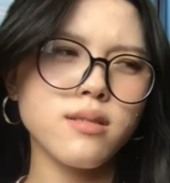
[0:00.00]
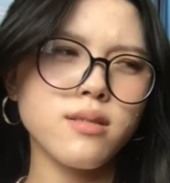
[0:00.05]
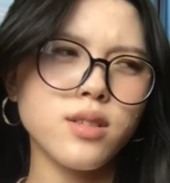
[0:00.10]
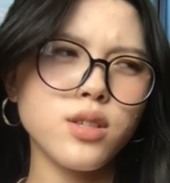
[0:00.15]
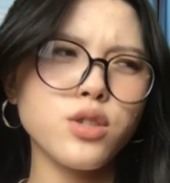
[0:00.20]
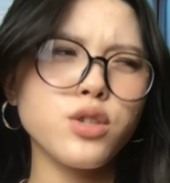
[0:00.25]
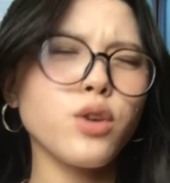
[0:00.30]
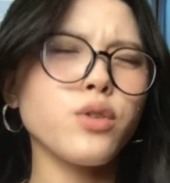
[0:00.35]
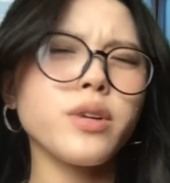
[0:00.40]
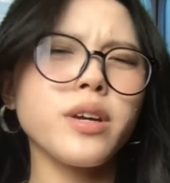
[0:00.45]

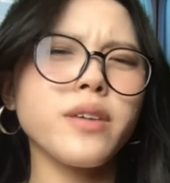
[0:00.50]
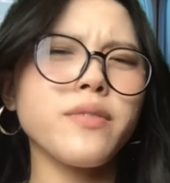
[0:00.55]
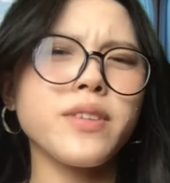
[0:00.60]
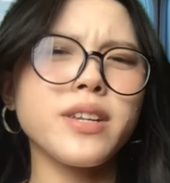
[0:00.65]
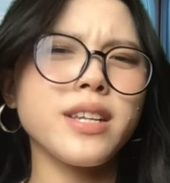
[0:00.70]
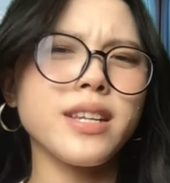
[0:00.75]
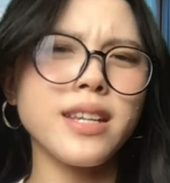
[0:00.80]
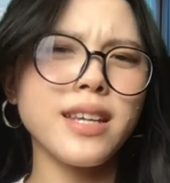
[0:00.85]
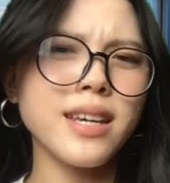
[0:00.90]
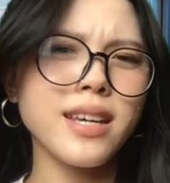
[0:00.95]
You don't
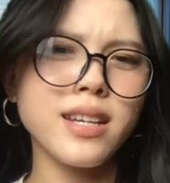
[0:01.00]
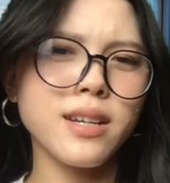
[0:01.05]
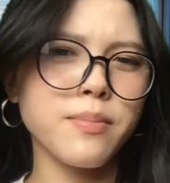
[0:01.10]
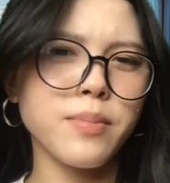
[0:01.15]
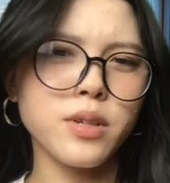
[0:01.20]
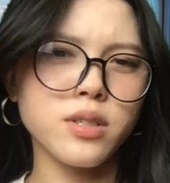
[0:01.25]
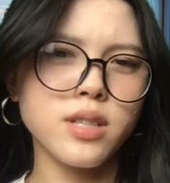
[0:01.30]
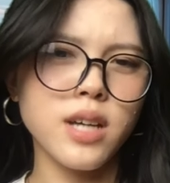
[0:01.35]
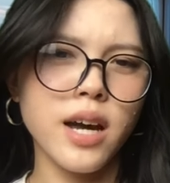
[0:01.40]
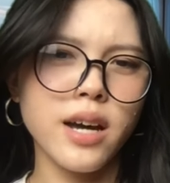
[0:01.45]
even need a
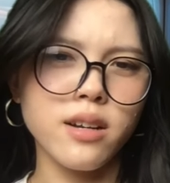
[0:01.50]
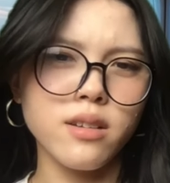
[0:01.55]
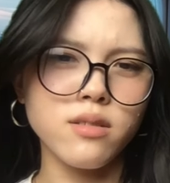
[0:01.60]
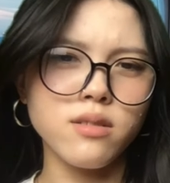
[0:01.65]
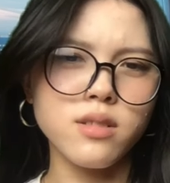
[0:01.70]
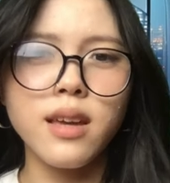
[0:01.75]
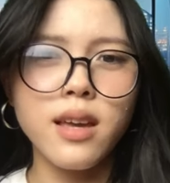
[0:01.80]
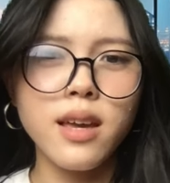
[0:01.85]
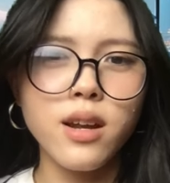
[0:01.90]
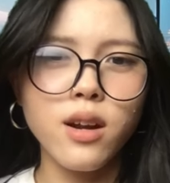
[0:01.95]
book
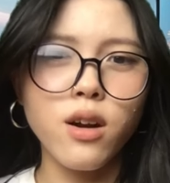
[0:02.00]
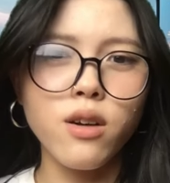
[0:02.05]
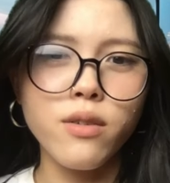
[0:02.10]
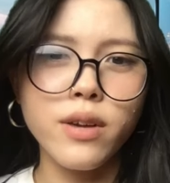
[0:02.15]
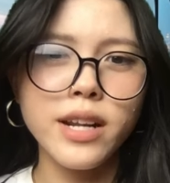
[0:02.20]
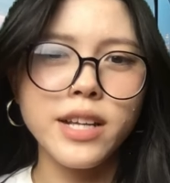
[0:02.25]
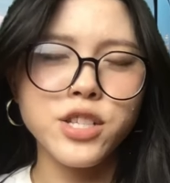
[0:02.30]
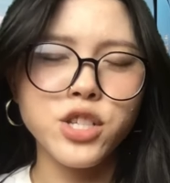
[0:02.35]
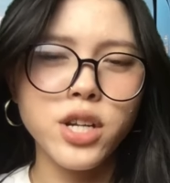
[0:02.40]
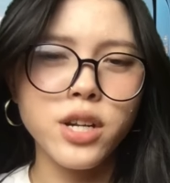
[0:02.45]
titles. It
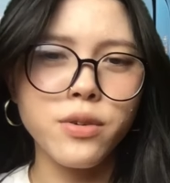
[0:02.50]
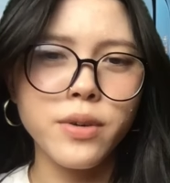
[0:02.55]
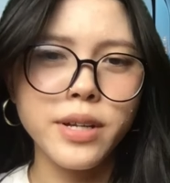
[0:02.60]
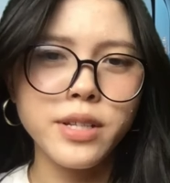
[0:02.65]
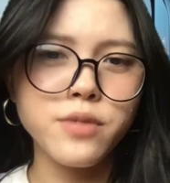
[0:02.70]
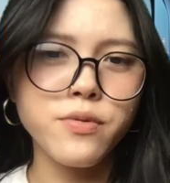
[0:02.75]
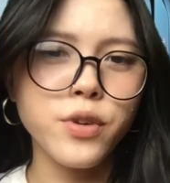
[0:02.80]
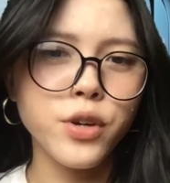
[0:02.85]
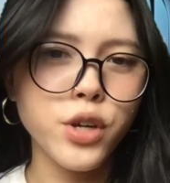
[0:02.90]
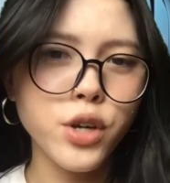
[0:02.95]
already
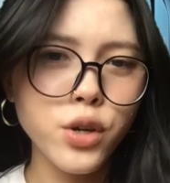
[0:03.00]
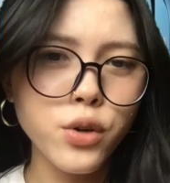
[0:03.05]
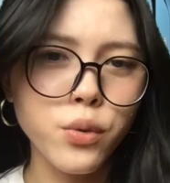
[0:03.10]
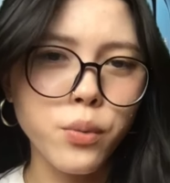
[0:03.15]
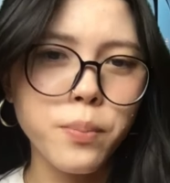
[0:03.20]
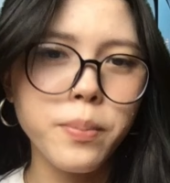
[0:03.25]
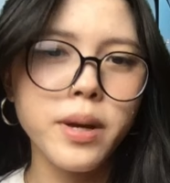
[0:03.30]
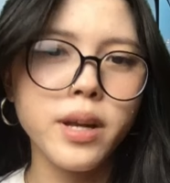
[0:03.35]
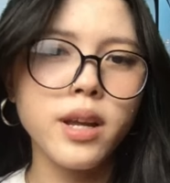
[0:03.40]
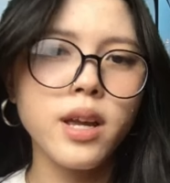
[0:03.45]
generates for
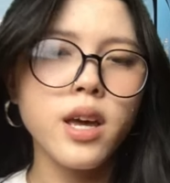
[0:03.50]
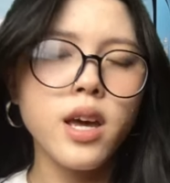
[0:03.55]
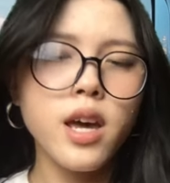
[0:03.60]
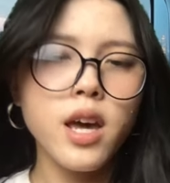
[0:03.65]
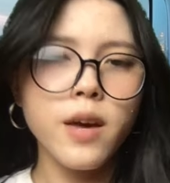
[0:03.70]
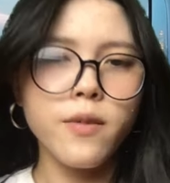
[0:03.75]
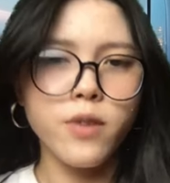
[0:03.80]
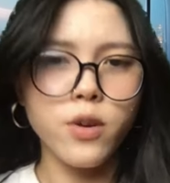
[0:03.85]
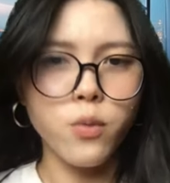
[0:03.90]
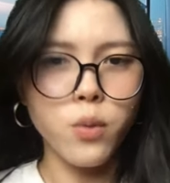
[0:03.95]
you, but
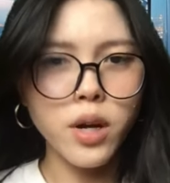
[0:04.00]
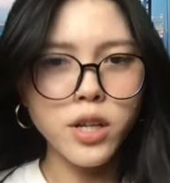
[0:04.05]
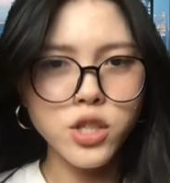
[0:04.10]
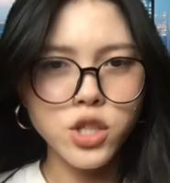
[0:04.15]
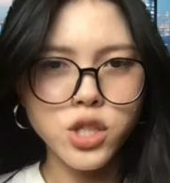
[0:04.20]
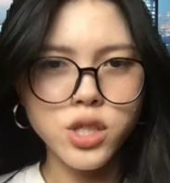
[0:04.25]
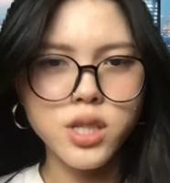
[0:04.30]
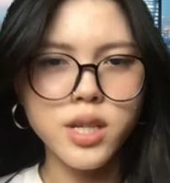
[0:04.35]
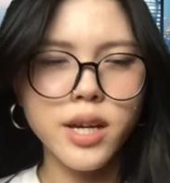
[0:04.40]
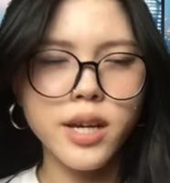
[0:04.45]
if you want
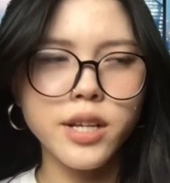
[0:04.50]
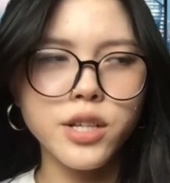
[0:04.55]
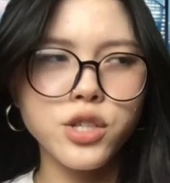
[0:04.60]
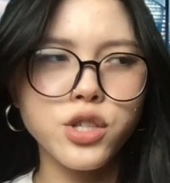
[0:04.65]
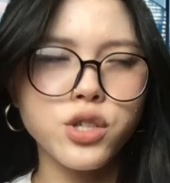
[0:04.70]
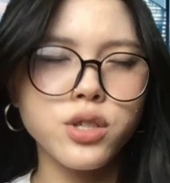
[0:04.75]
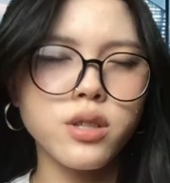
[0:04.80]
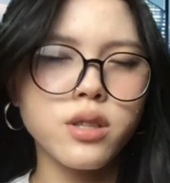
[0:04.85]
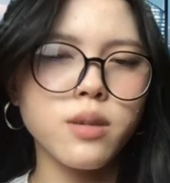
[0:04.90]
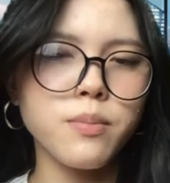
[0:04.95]
to
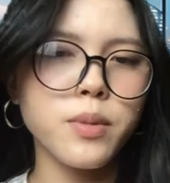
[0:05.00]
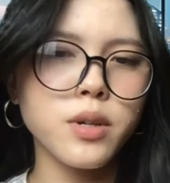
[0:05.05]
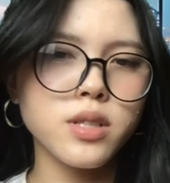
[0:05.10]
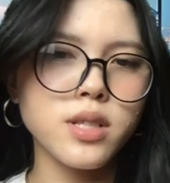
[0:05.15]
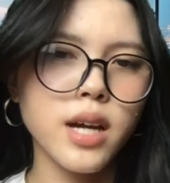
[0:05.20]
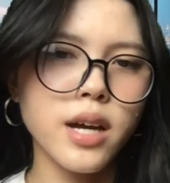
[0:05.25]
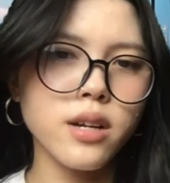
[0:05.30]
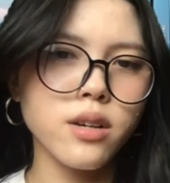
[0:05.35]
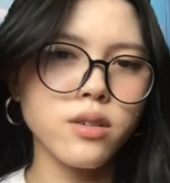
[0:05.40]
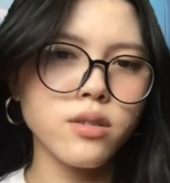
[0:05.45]
change the book
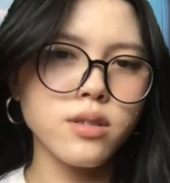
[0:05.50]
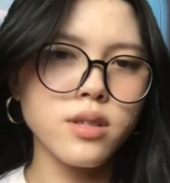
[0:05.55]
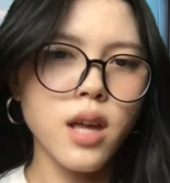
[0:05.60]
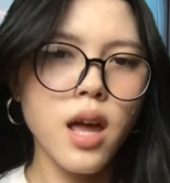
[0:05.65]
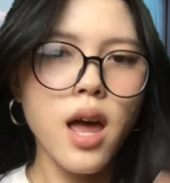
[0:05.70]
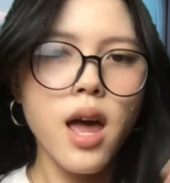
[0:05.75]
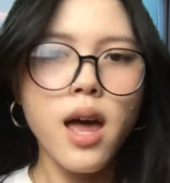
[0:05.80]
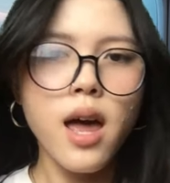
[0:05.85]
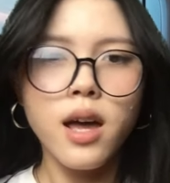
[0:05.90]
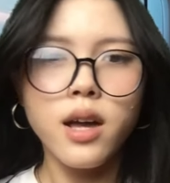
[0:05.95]
titles,
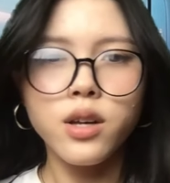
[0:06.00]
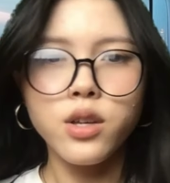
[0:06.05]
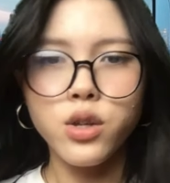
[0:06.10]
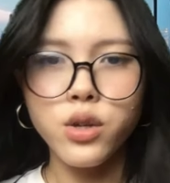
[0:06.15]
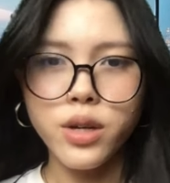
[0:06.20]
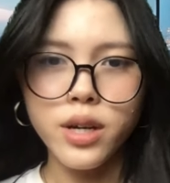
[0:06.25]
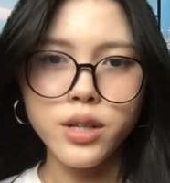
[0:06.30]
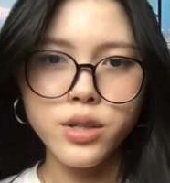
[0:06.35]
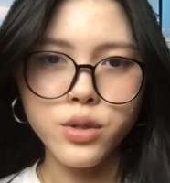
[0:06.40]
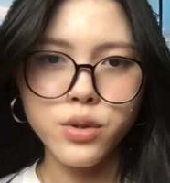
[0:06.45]

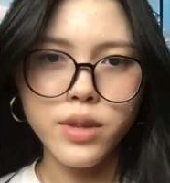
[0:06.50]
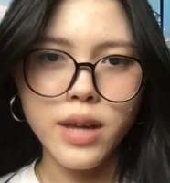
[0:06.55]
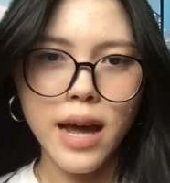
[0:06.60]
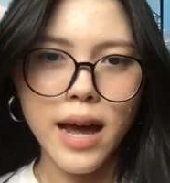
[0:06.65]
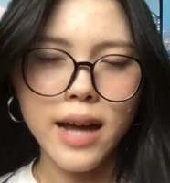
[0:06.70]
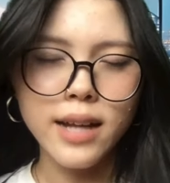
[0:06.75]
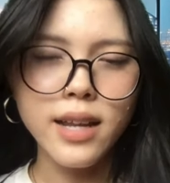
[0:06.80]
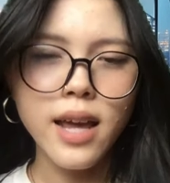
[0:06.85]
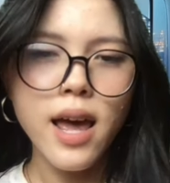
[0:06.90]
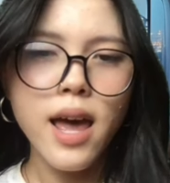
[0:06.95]
you can do
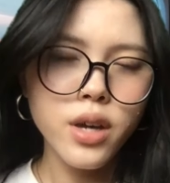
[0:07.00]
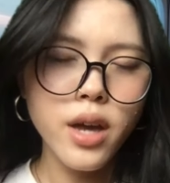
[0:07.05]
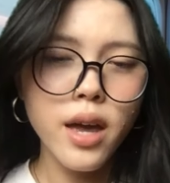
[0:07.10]
that.